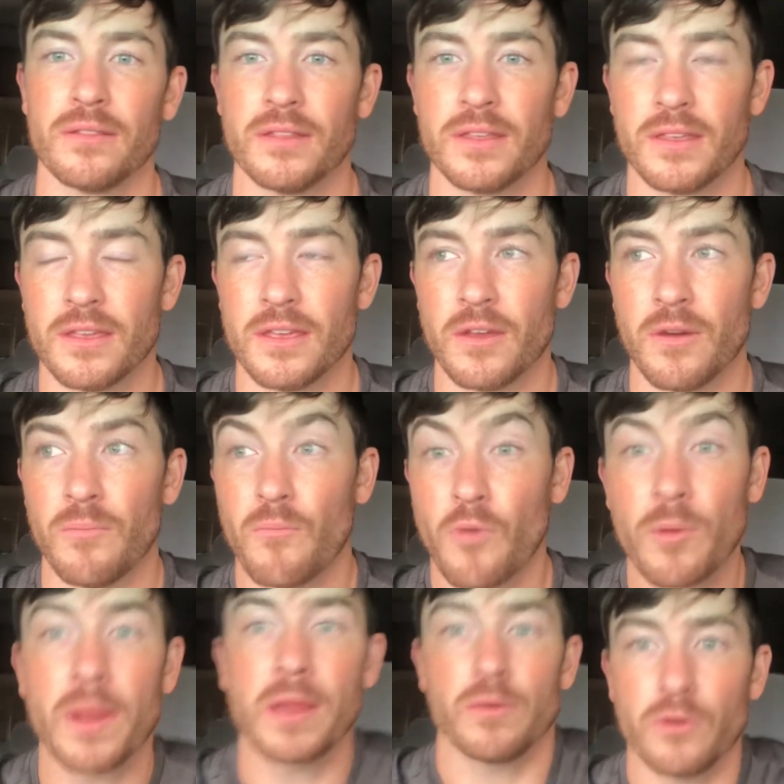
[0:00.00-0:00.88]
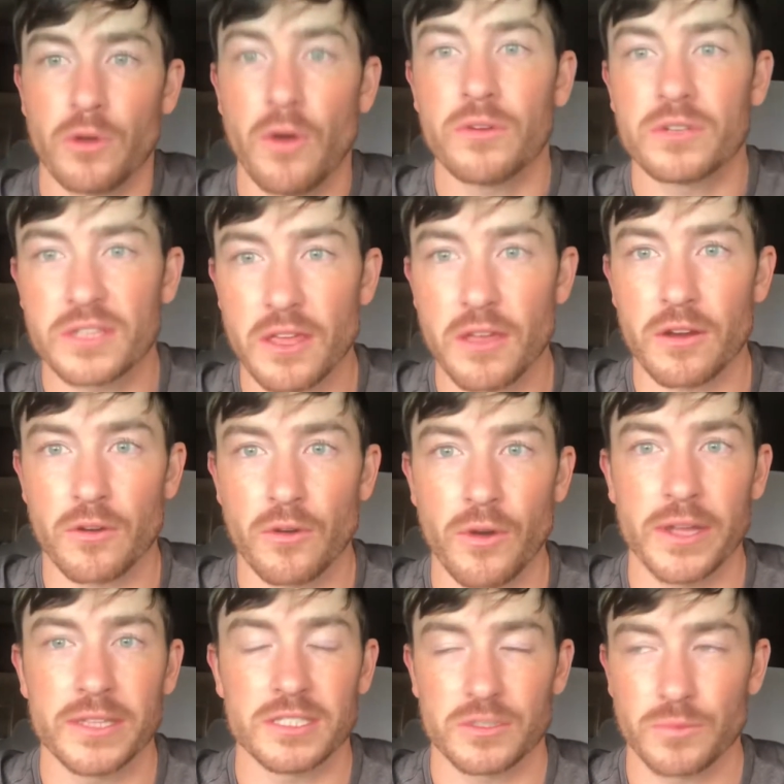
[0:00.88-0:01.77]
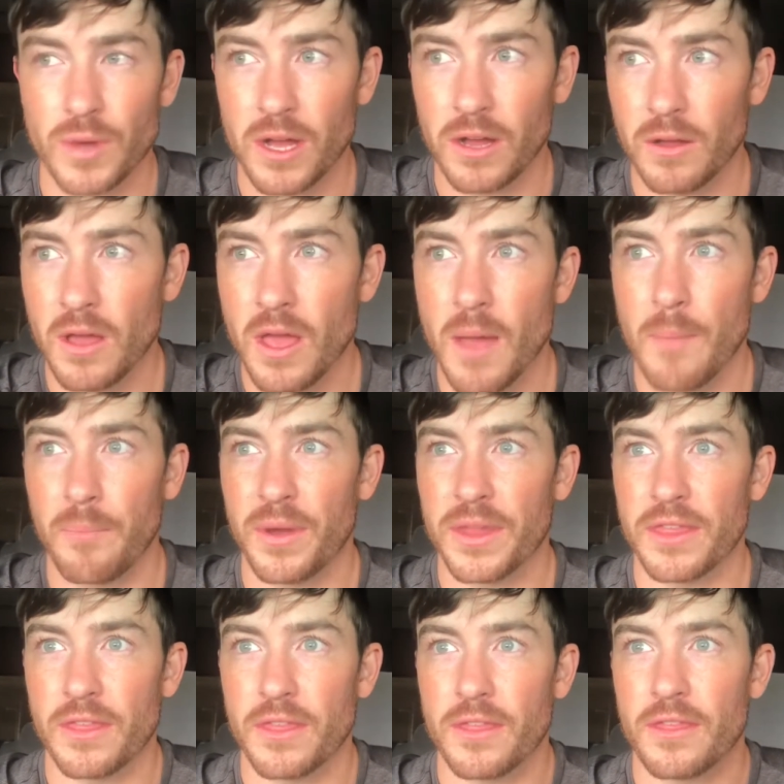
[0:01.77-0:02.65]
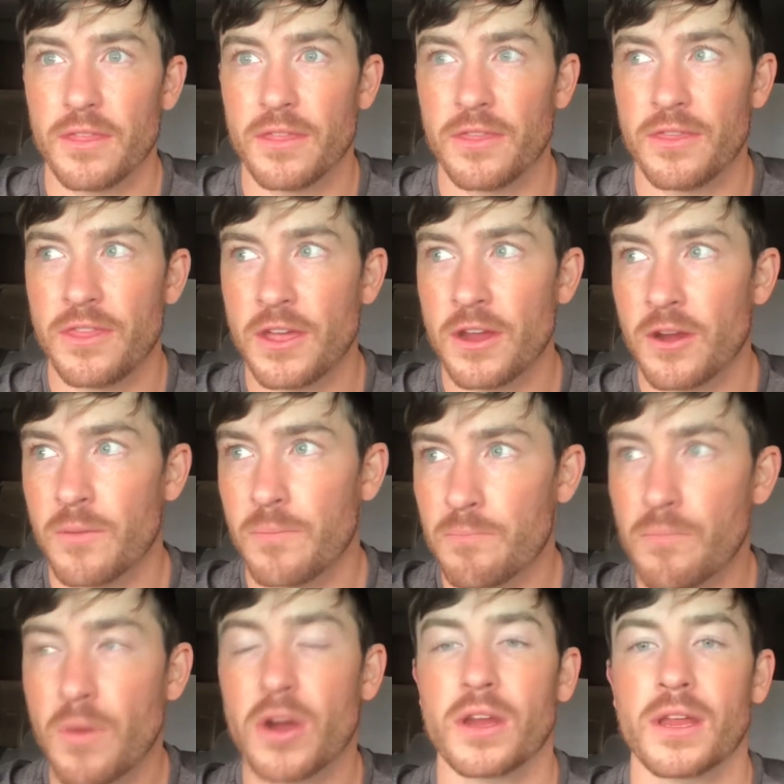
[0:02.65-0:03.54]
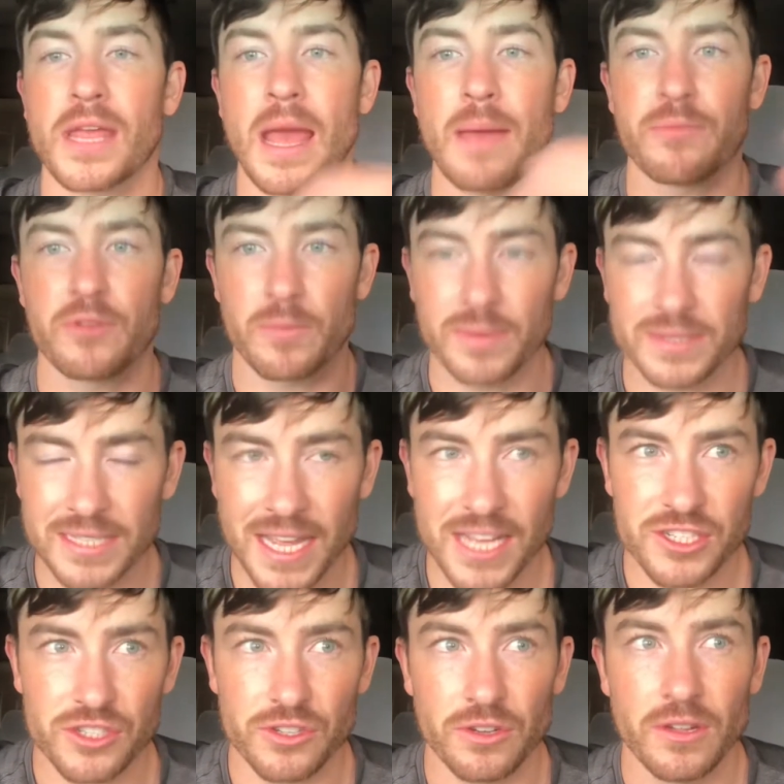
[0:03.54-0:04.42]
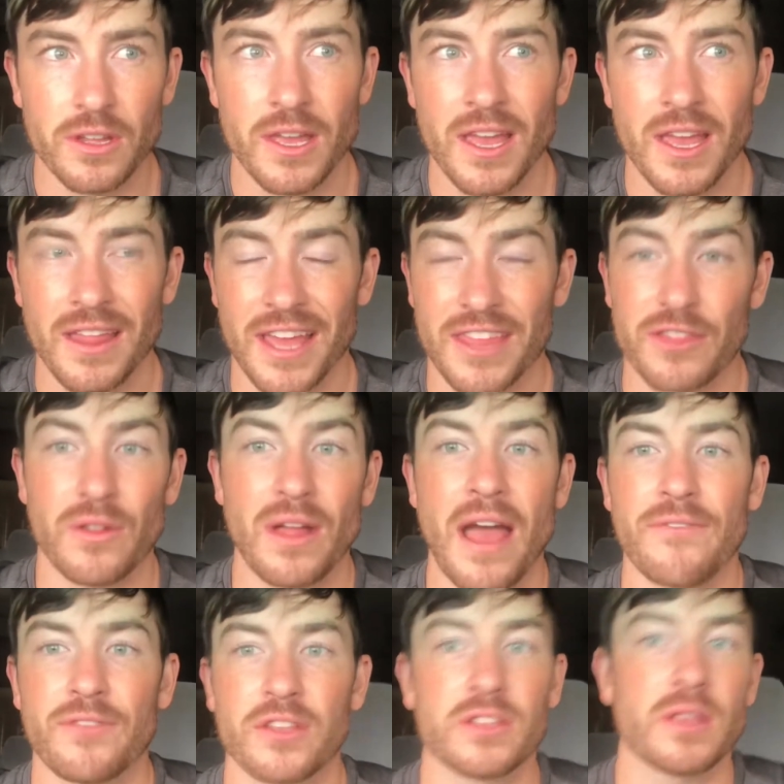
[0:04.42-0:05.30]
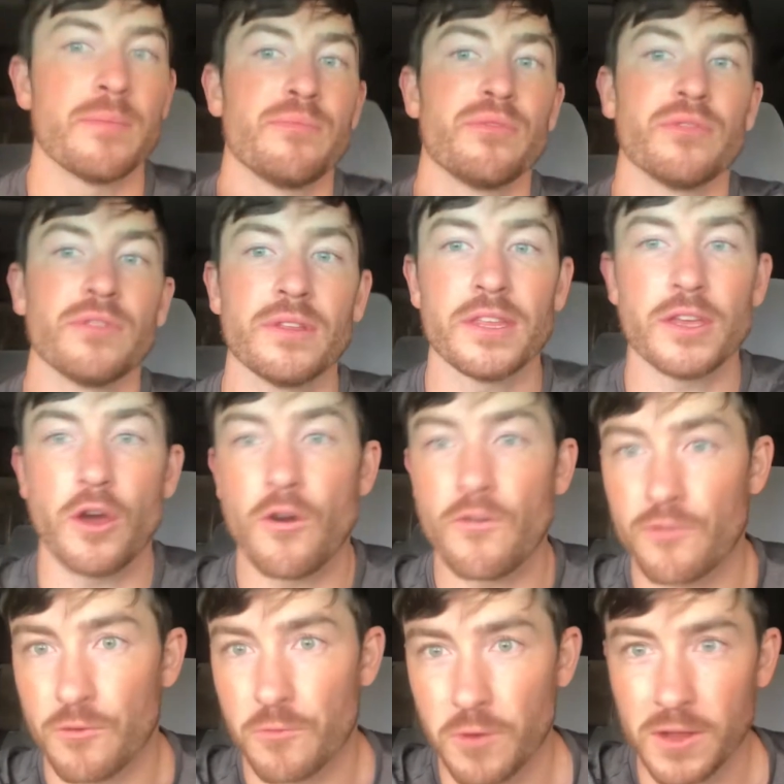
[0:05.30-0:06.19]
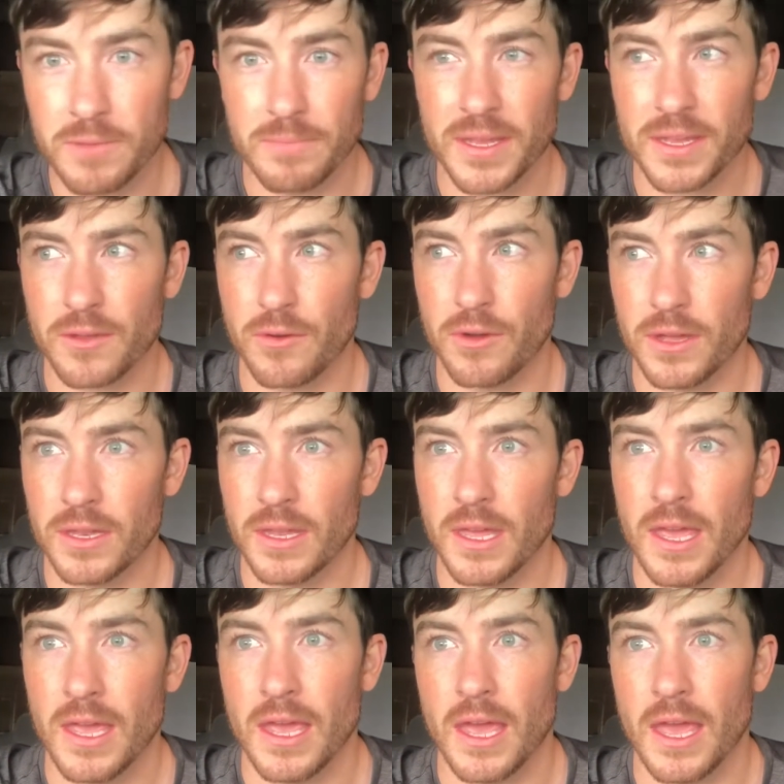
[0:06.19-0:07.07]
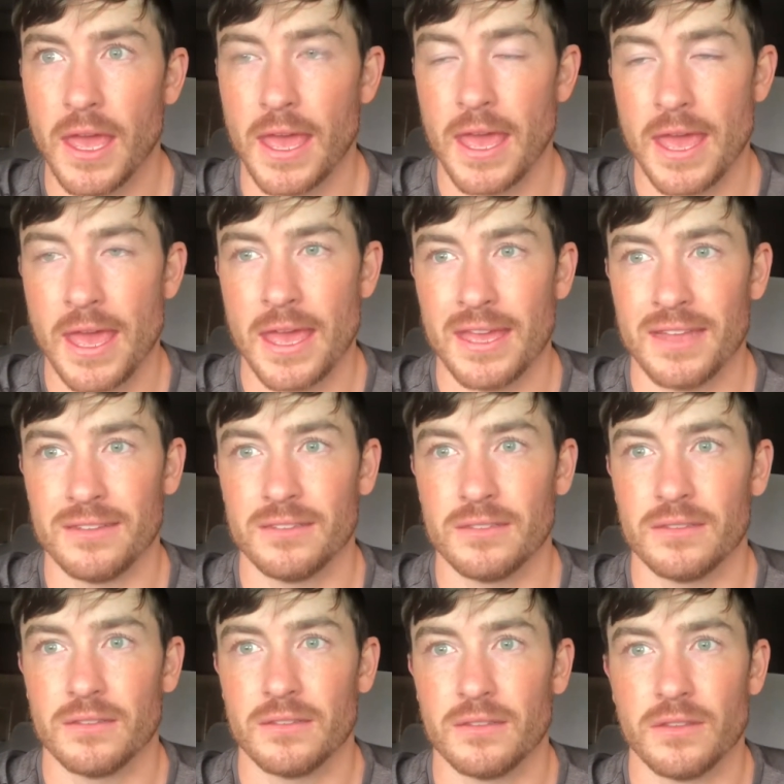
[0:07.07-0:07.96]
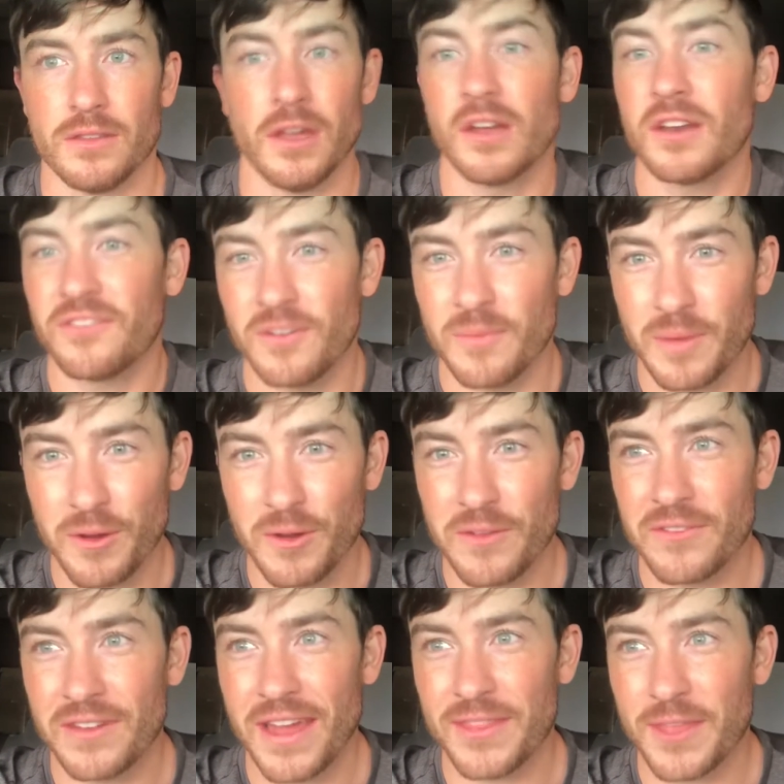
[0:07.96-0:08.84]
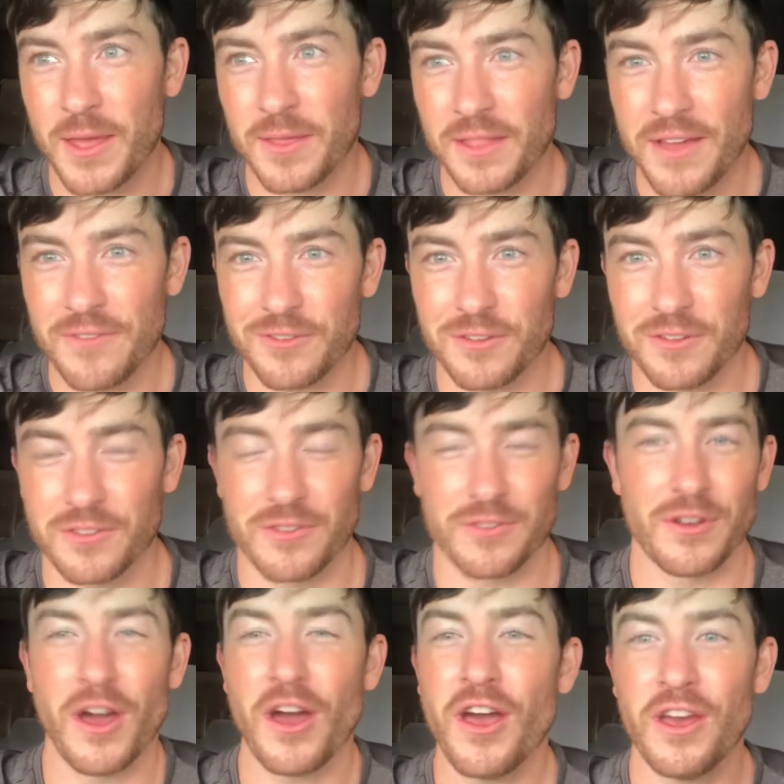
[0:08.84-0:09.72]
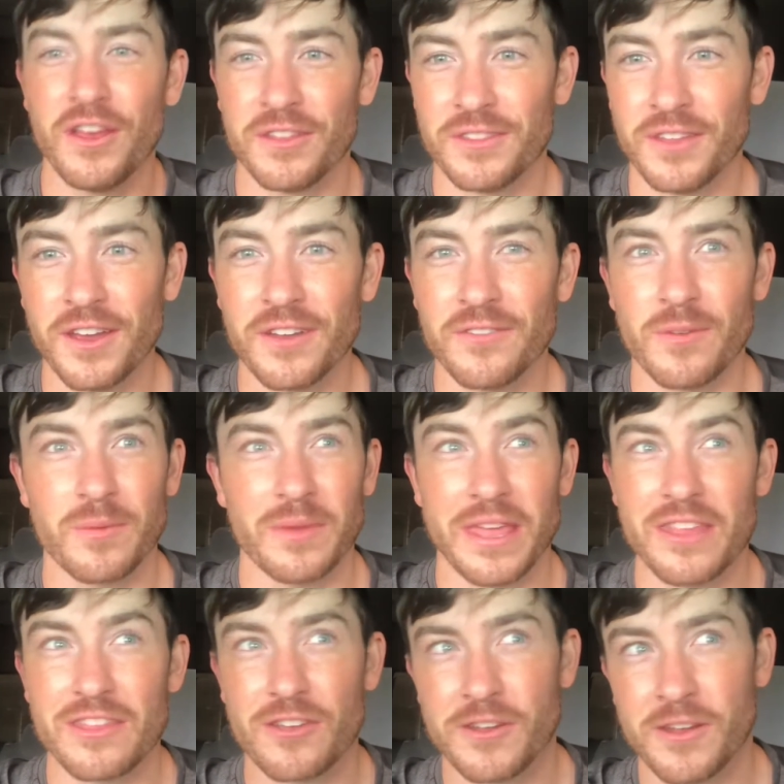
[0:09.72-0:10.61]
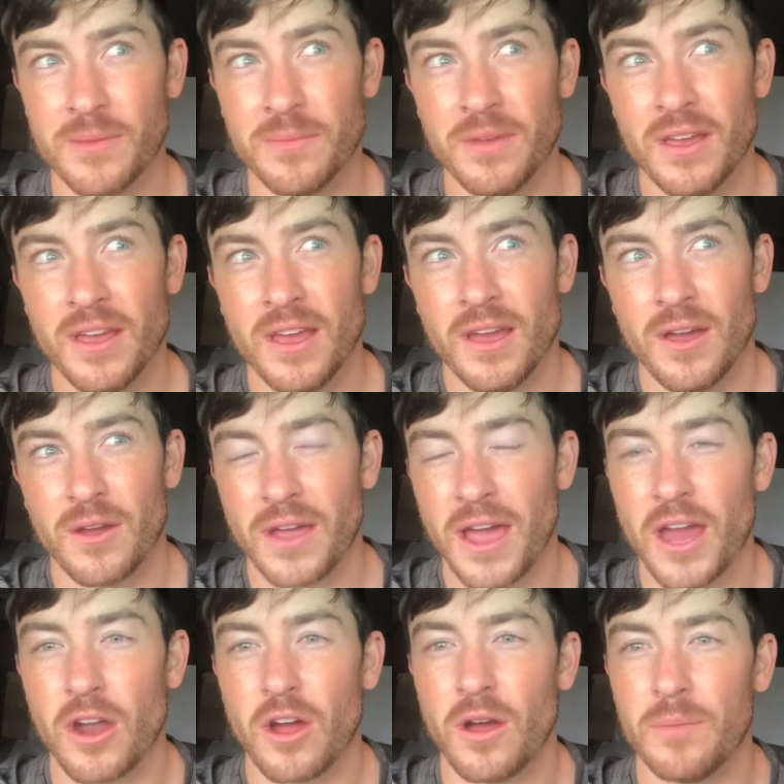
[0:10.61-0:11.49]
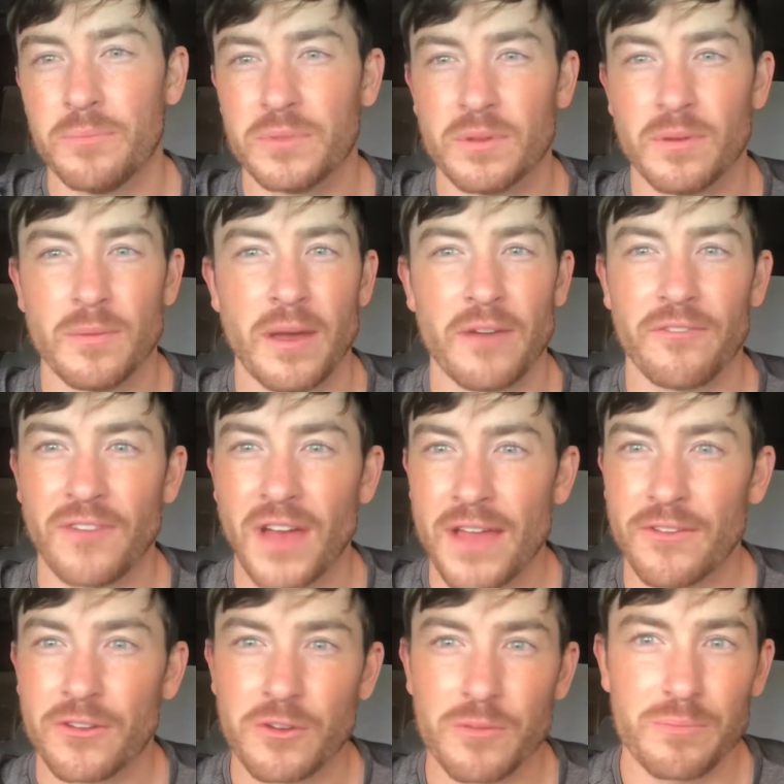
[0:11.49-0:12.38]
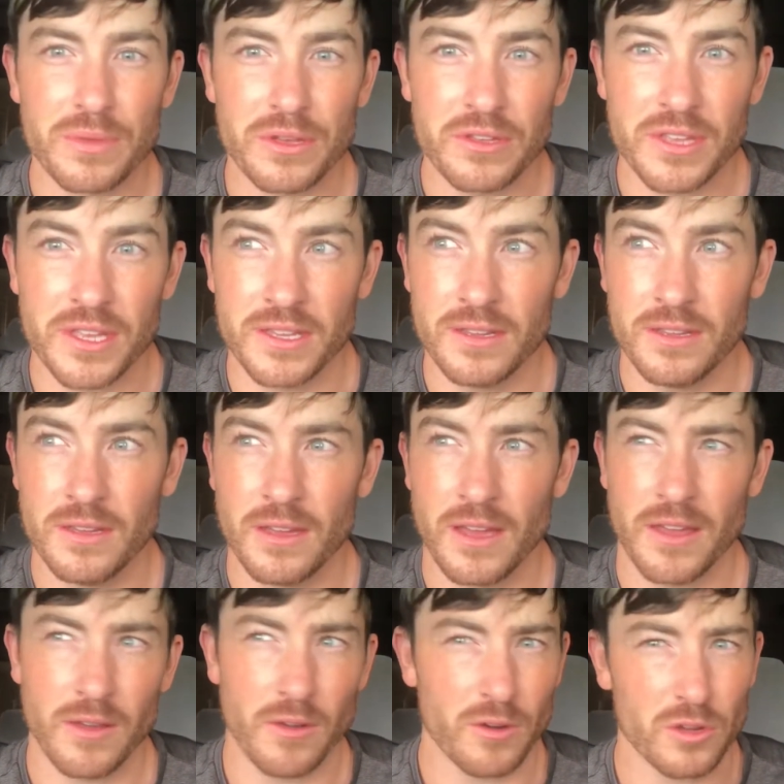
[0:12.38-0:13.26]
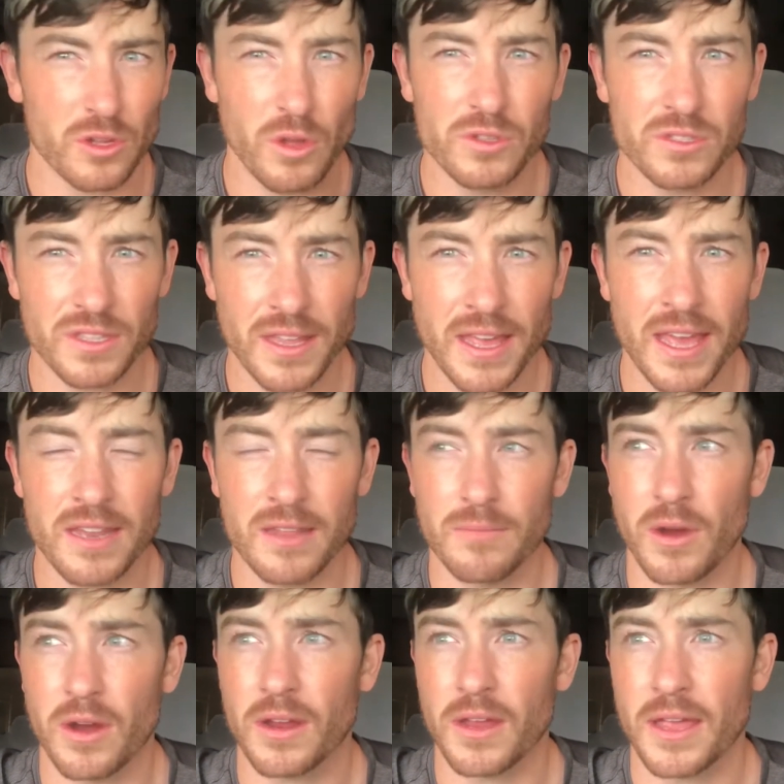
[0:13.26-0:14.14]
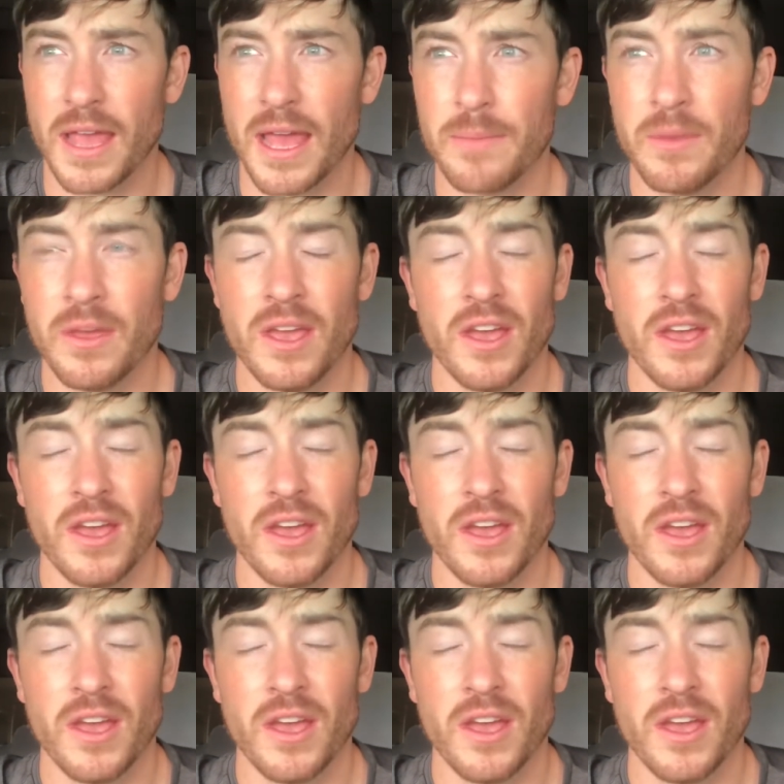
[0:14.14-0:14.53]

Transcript: More money will go into the other coins as well, but their market cap, their potential, like, they'll have to completely overrun Bitcoin, and none of them are even at that level. They're not. None of them. Ethereum got up to about 500 billion, close to that in market cap.